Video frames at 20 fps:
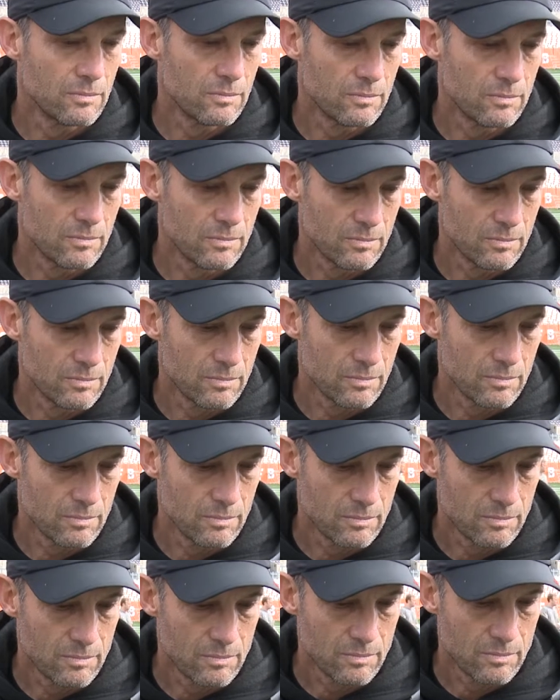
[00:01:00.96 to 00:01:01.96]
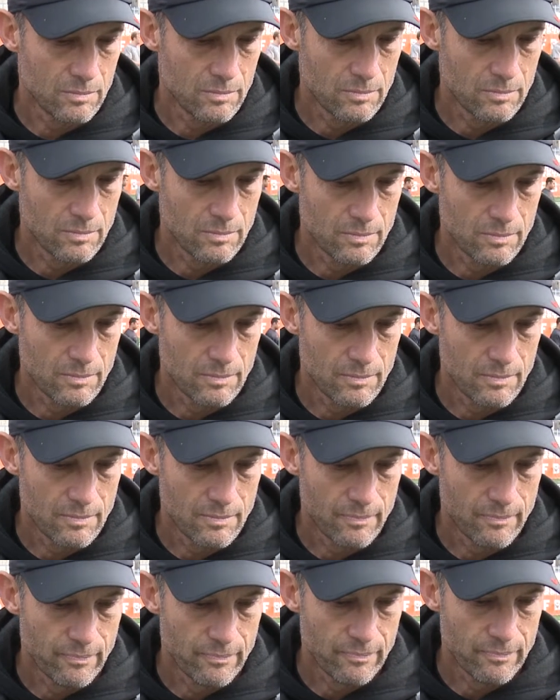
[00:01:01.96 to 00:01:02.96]
has he most progressed since
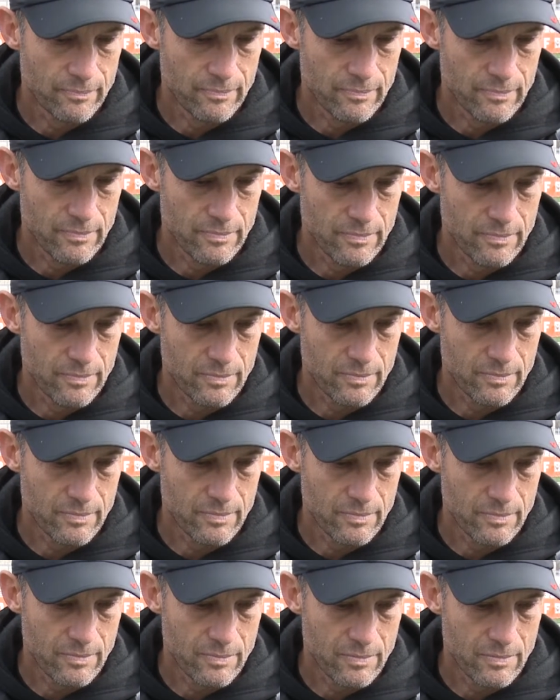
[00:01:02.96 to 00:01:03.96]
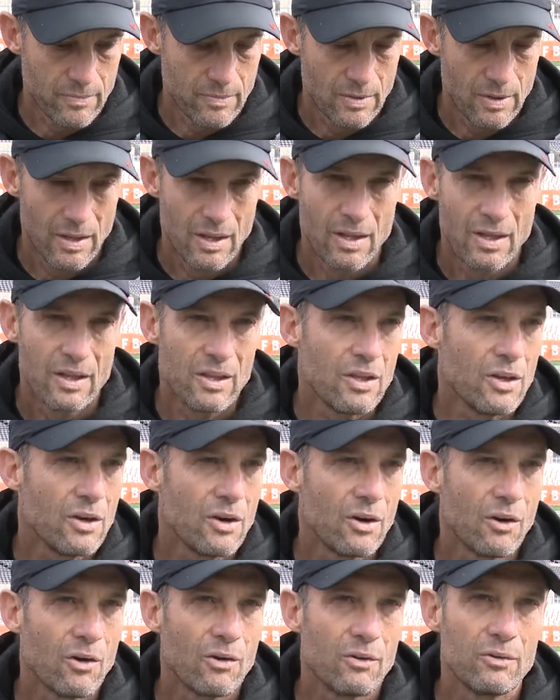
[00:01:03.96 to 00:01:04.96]
kind of being tossed into the starting lineup? You
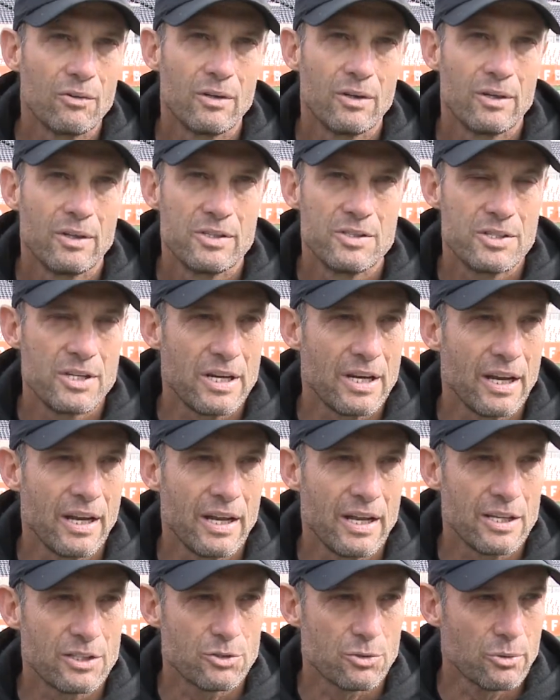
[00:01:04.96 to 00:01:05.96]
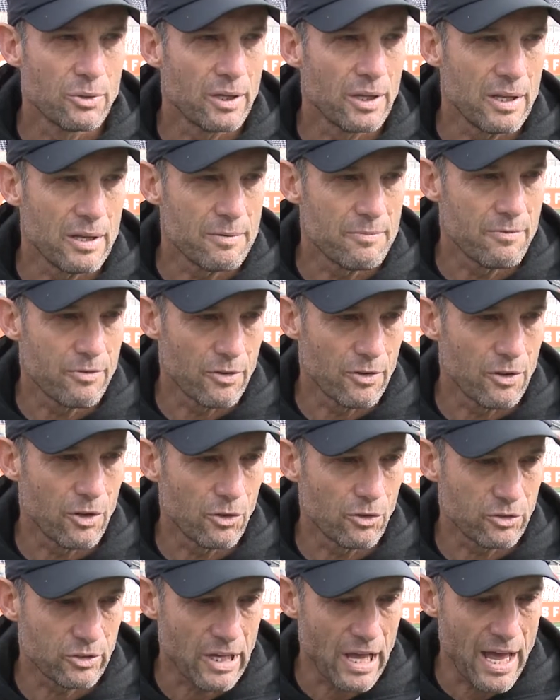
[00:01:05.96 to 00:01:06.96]
know, Gina, it's really for
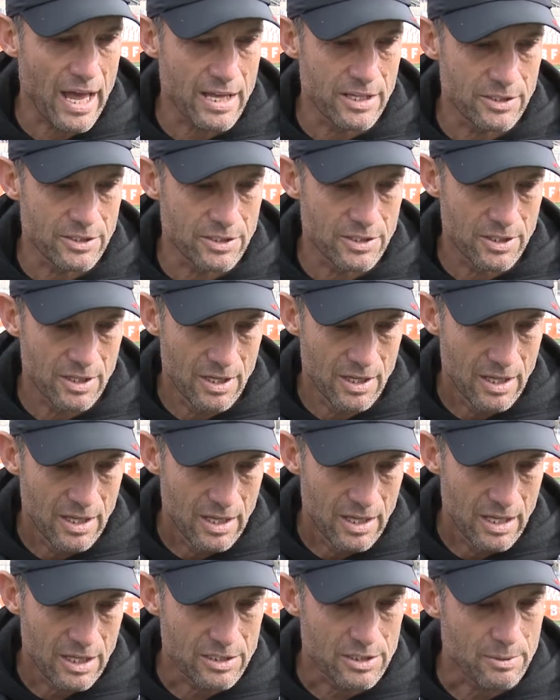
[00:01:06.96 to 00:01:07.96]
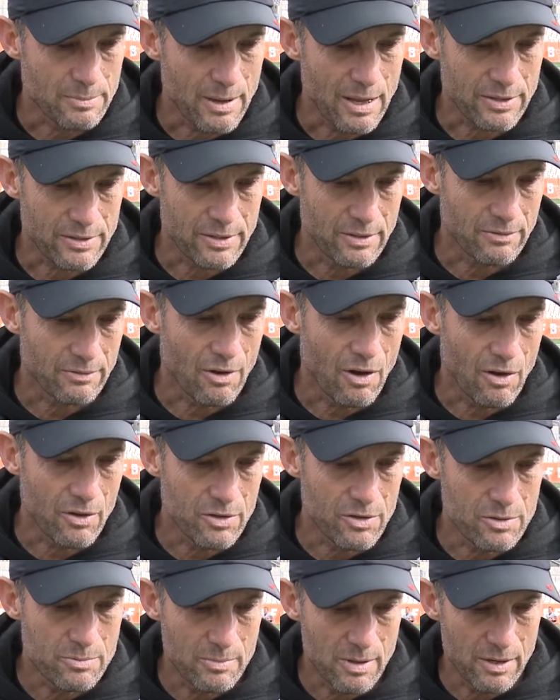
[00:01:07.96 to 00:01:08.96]
those guys. It's about the
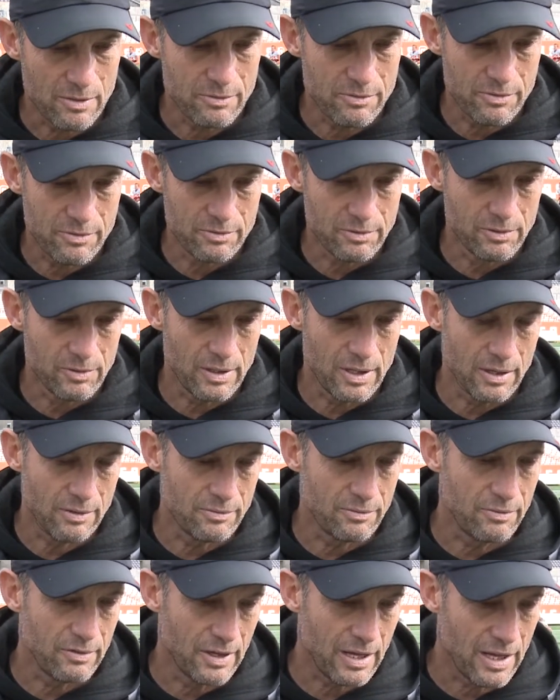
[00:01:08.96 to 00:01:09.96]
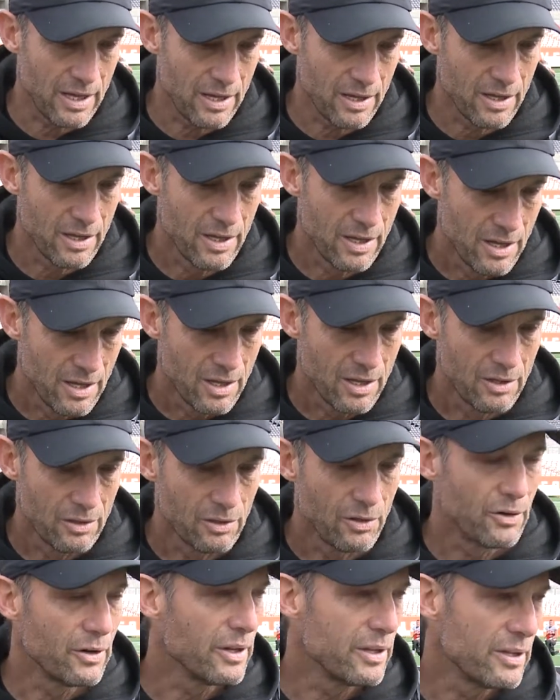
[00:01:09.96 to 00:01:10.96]
volume of of uh,
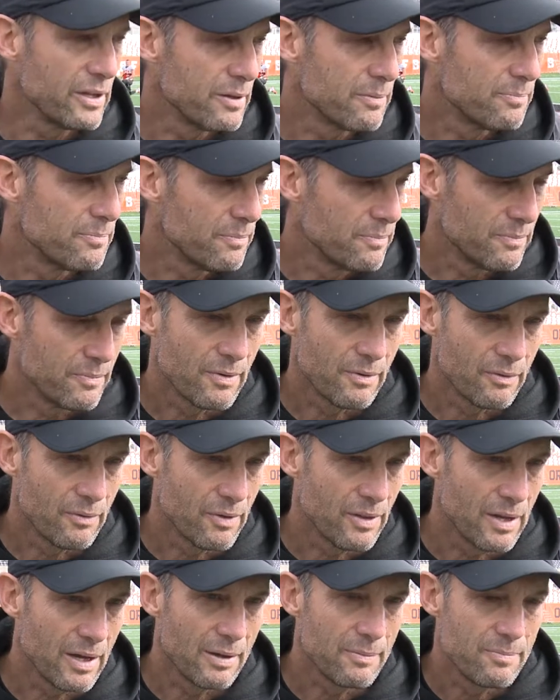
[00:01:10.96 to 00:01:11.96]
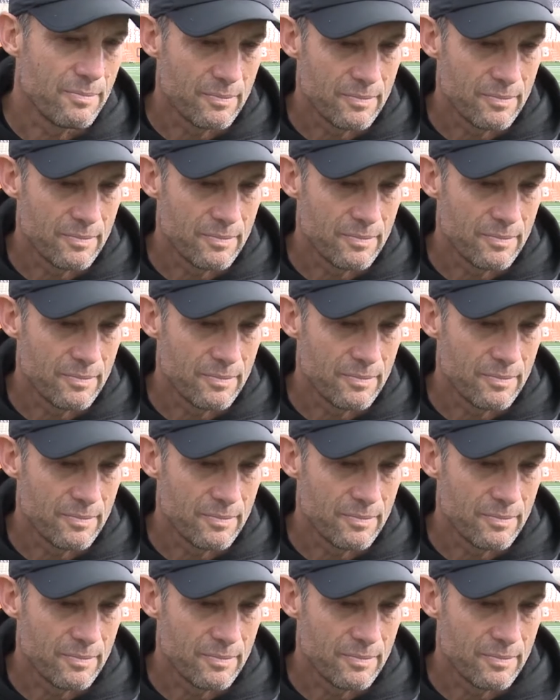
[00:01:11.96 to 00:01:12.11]
learning the the